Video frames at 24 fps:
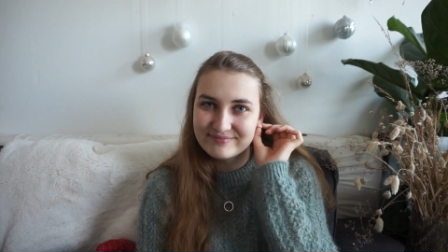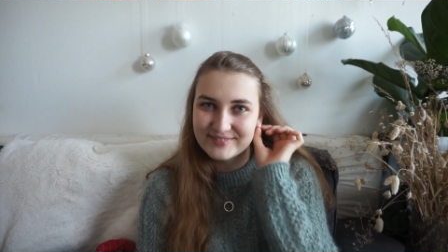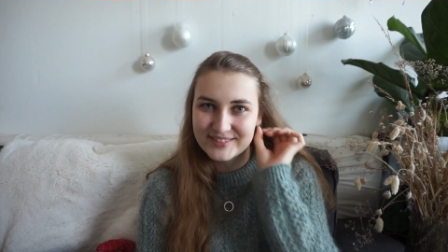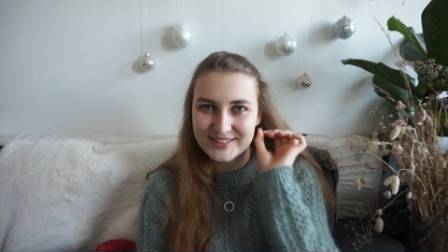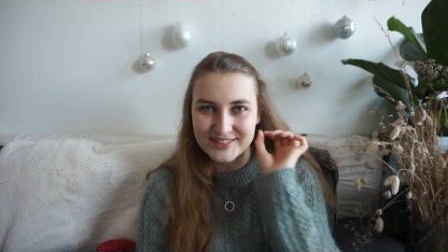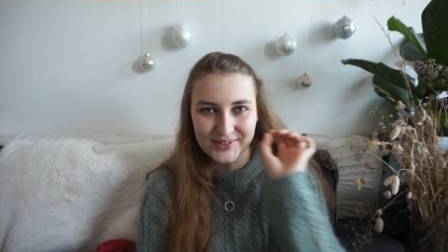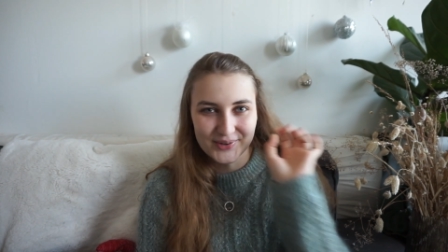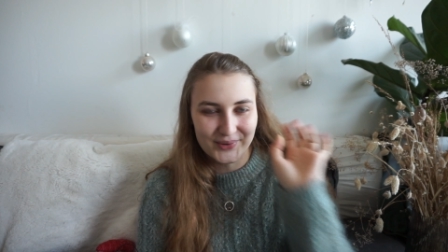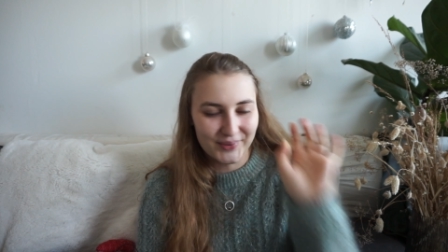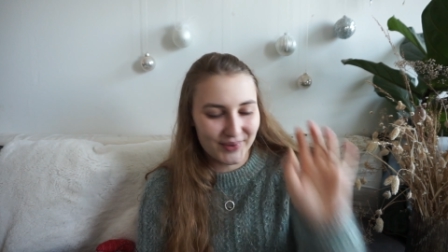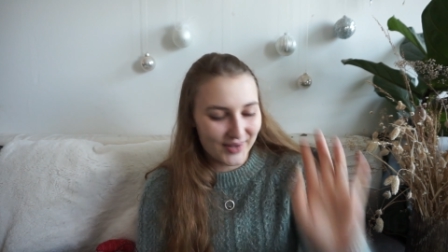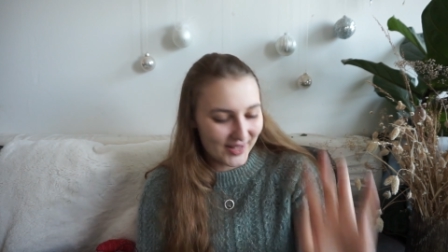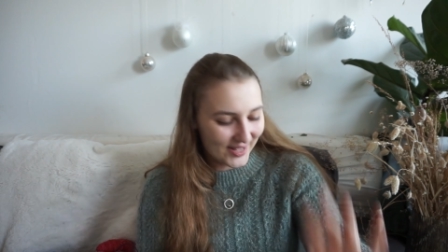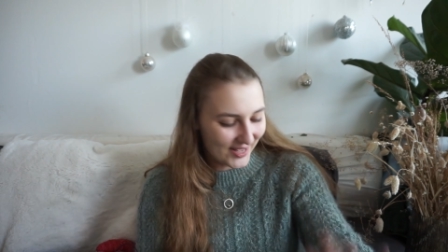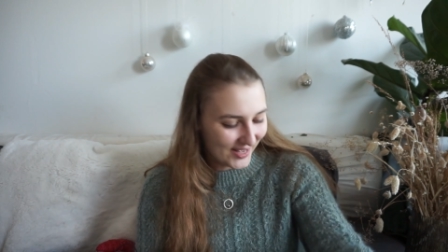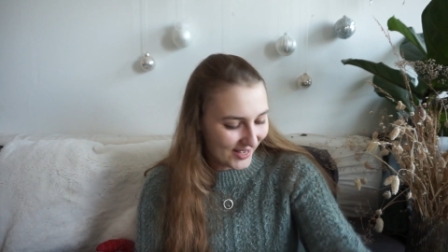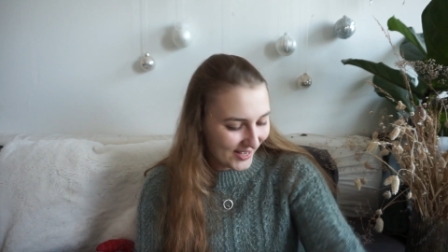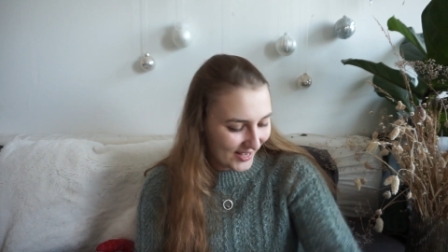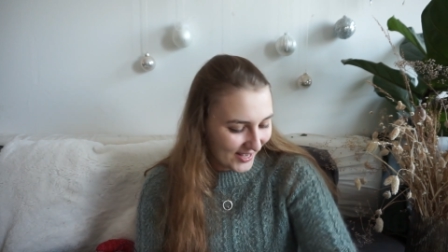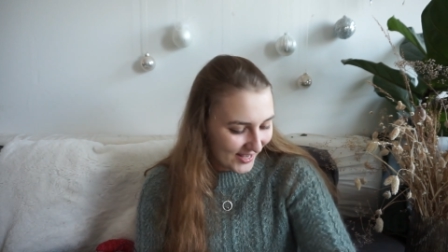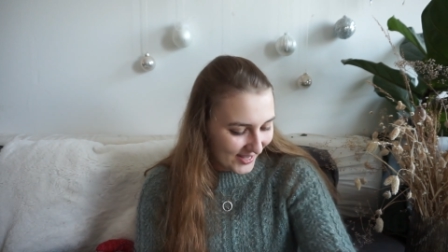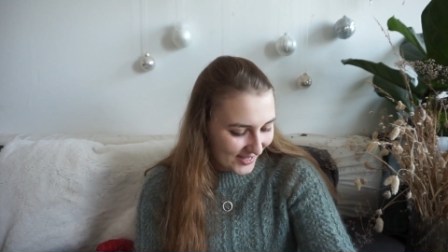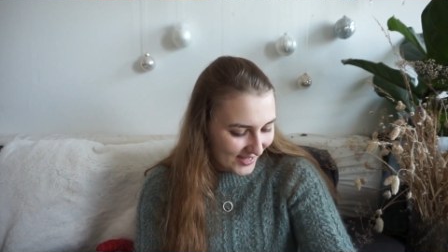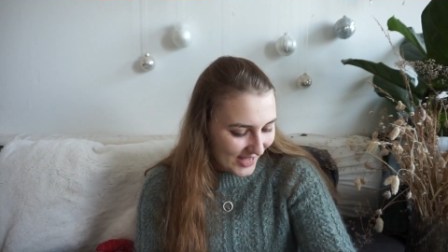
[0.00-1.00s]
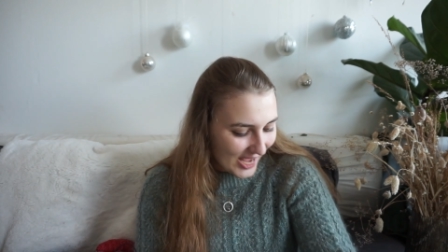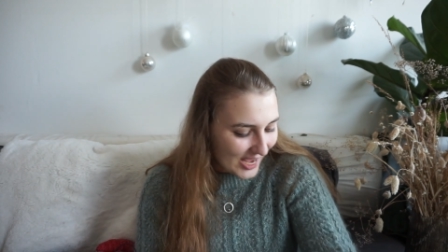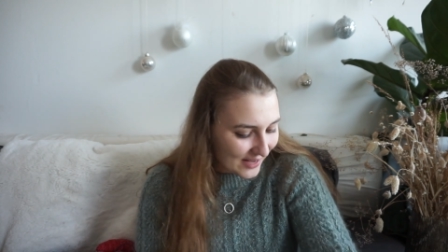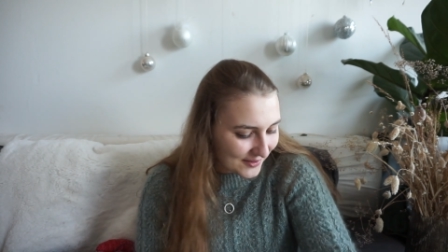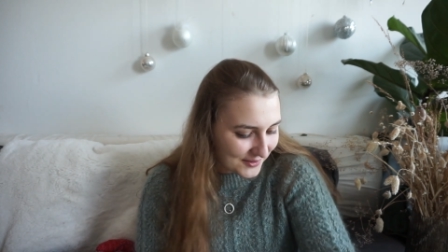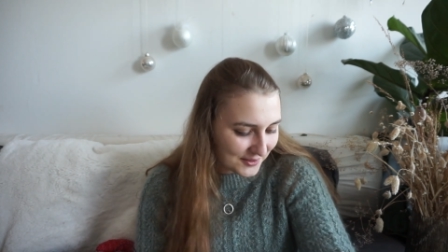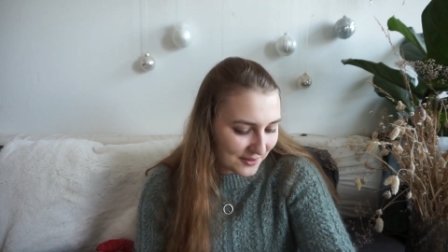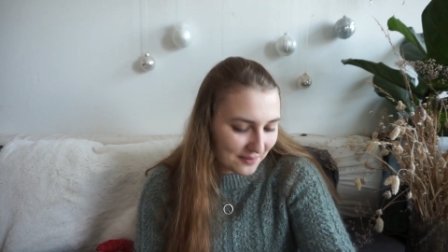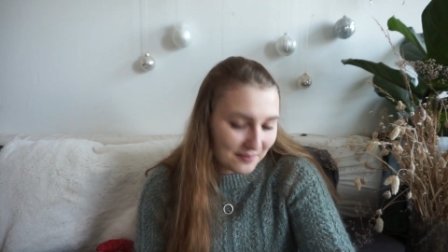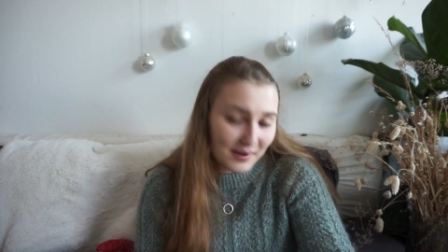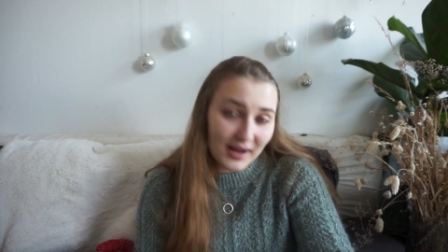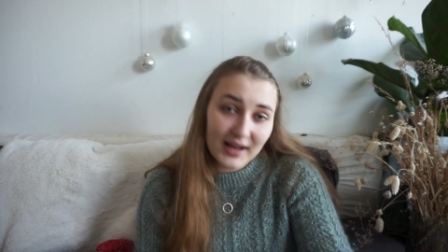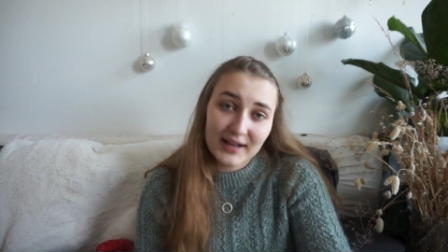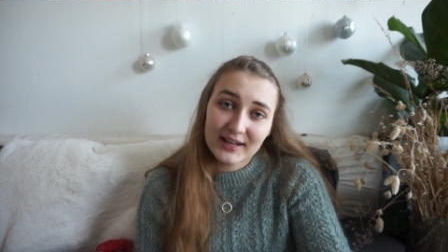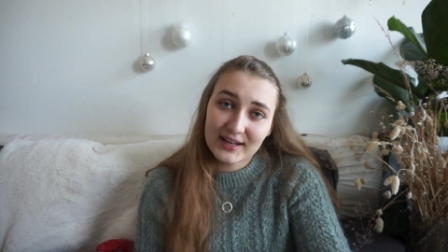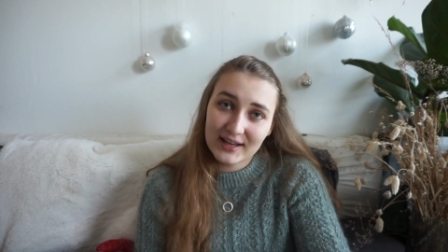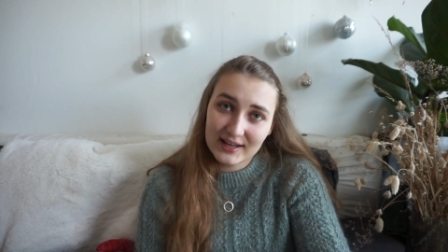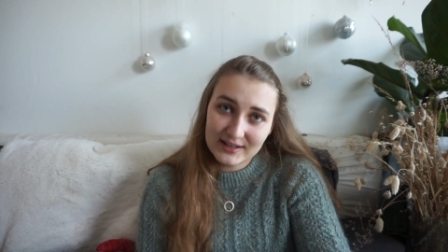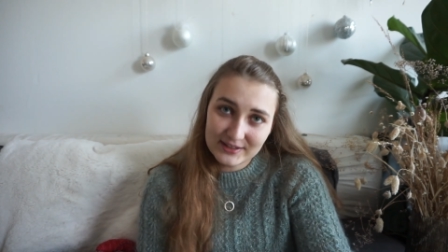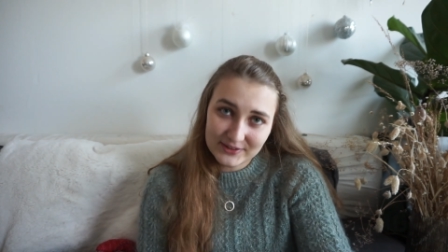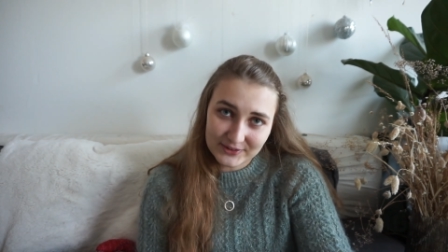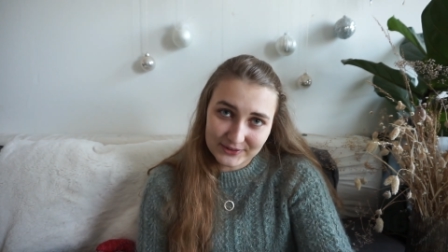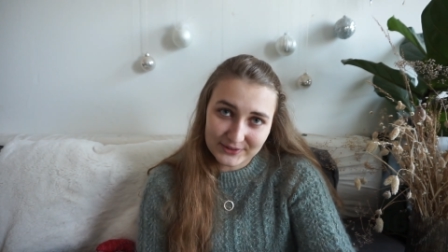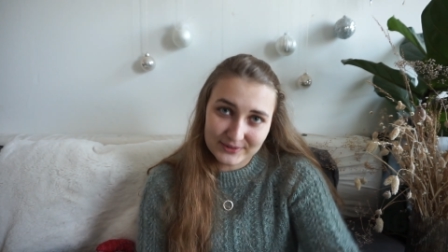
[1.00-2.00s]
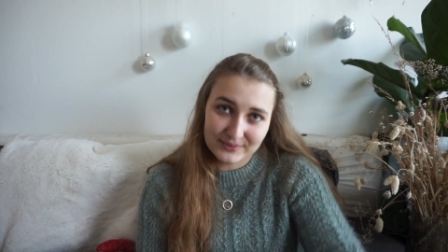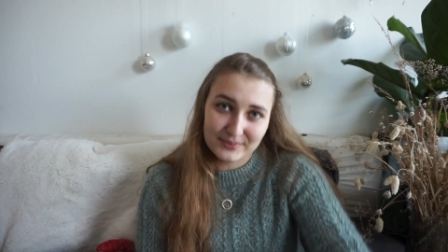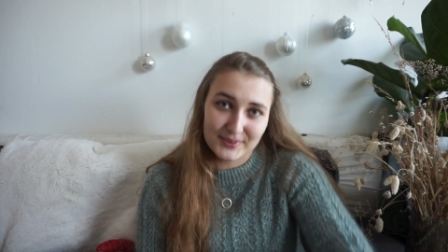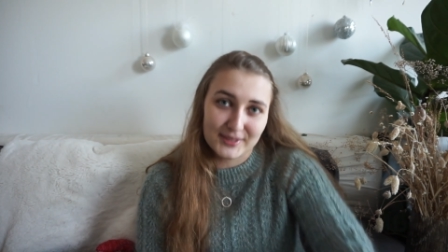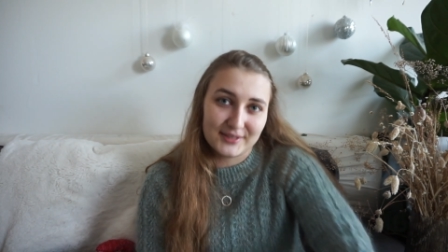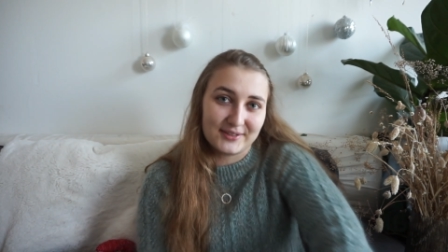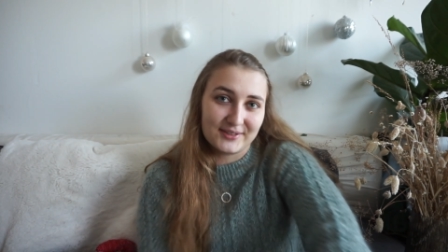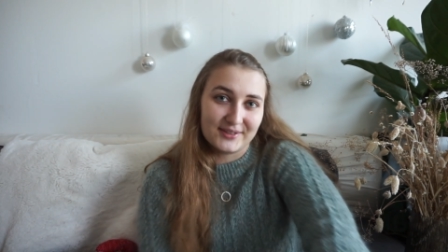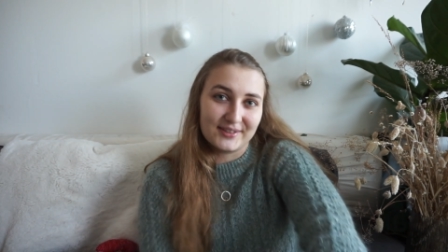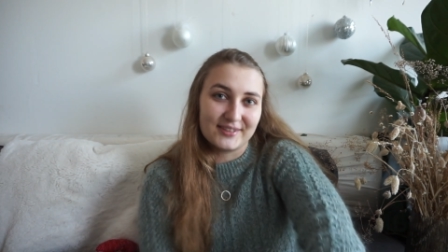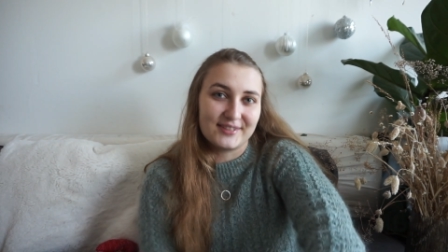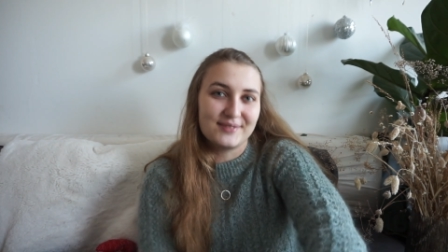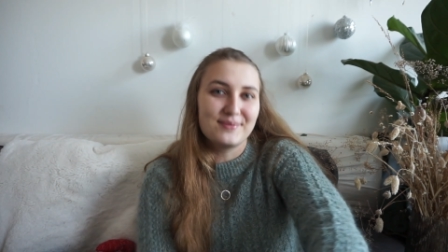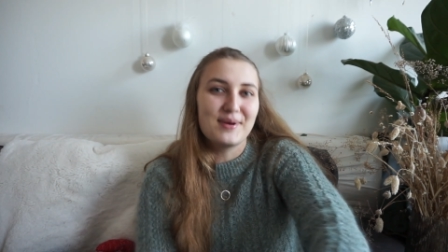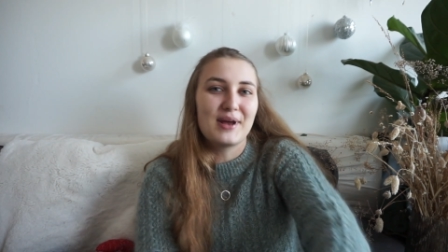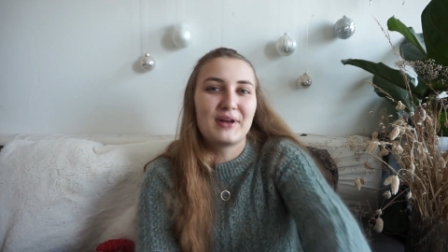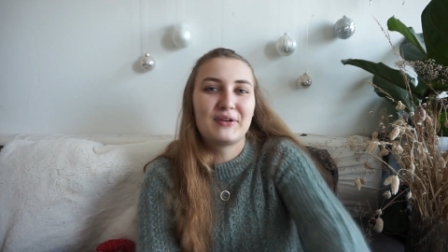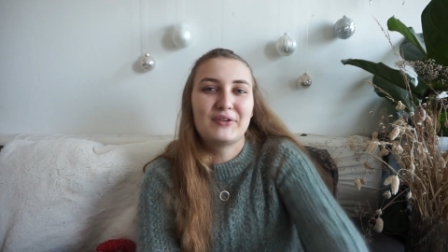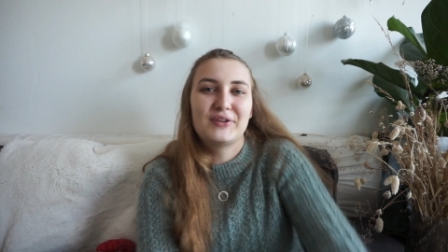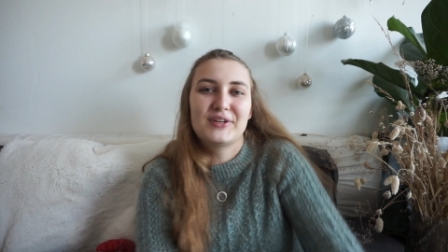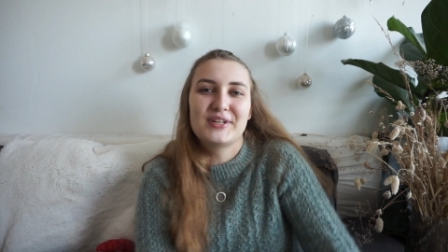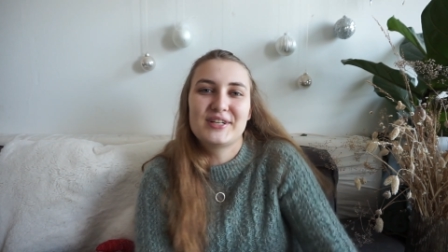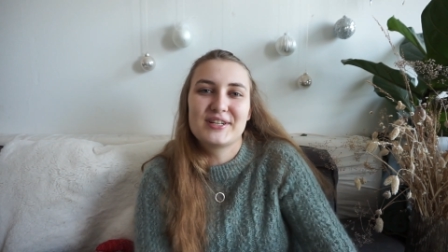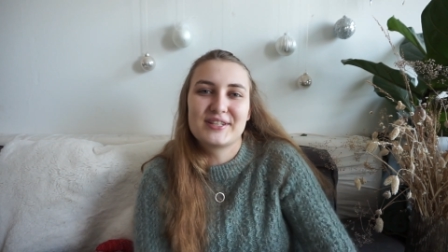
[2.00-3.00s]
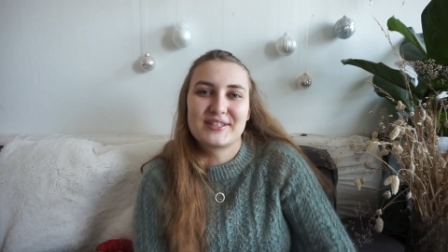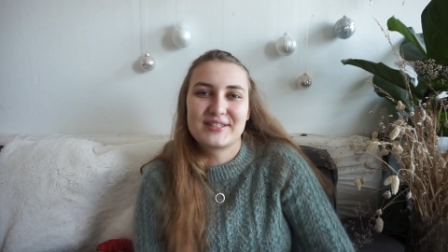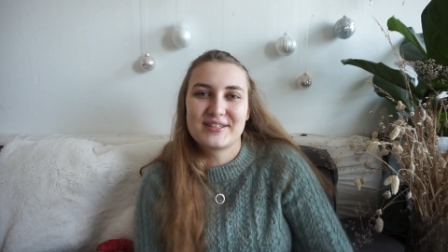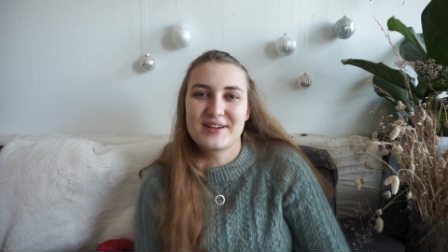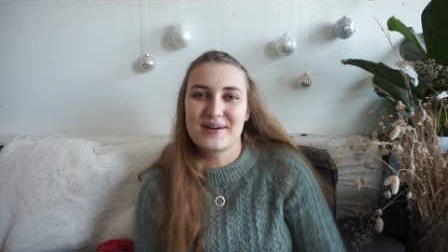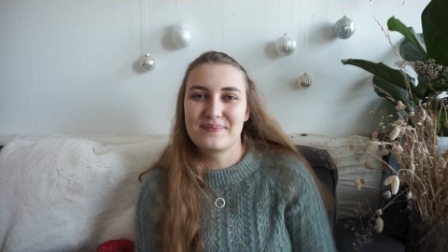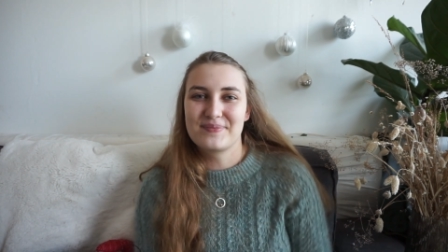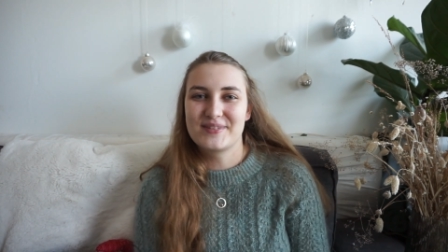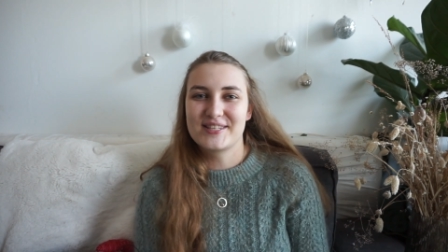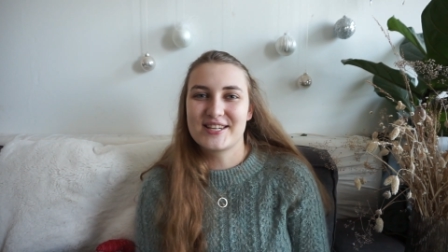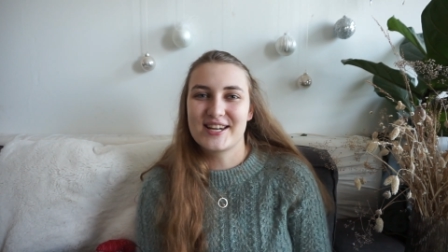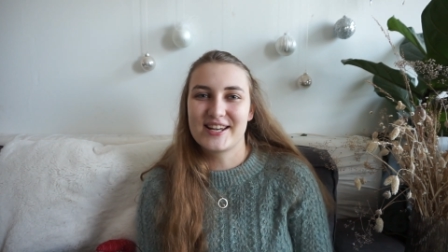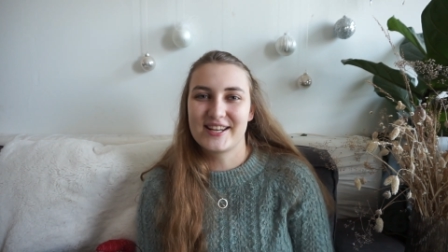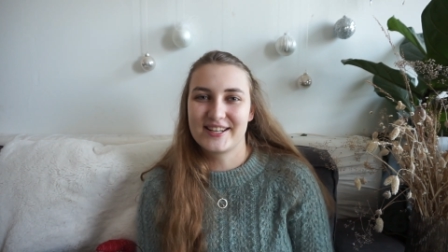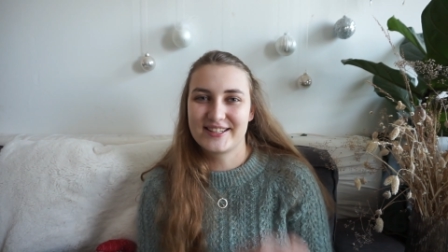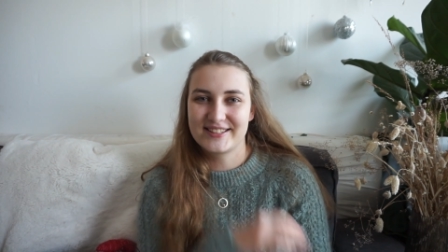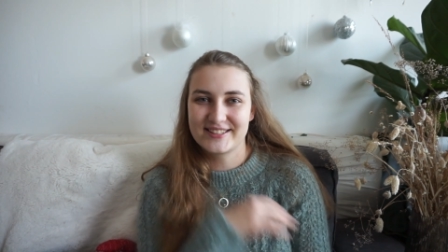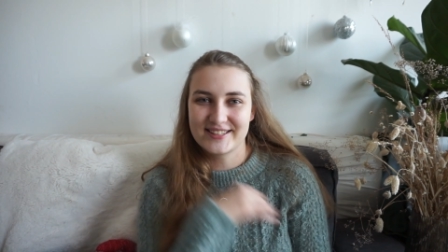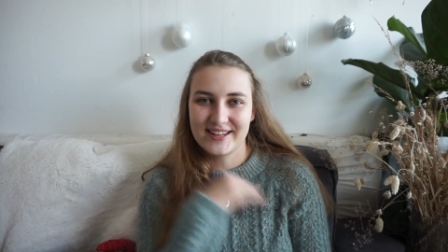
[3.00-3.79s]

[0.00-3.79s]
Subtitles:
So so my Acanthus sweater is my finished object.